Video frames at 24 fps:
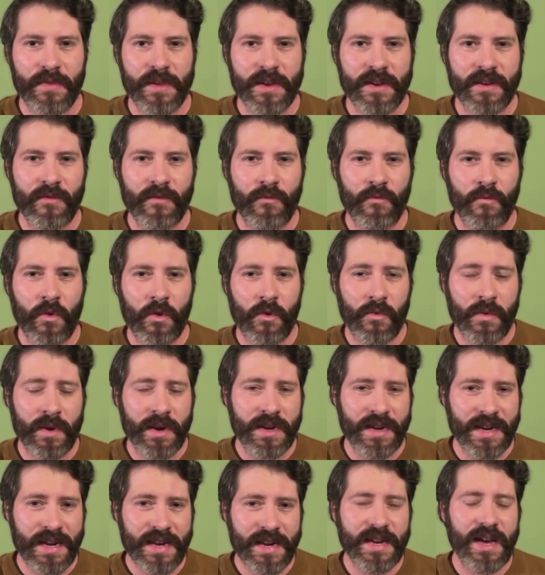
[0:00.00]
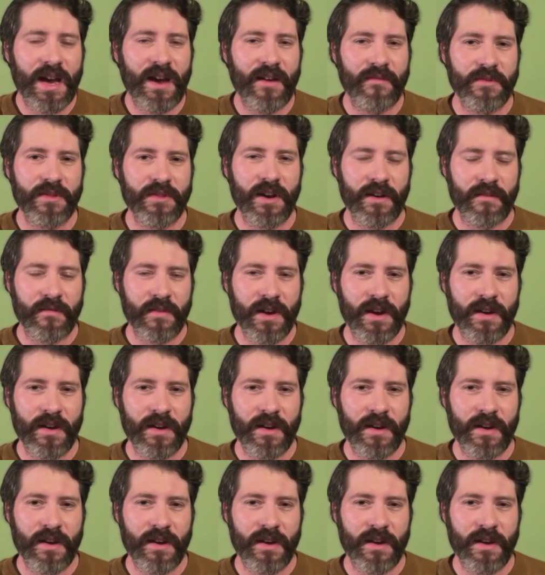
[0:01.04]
I think where we need to have a lot of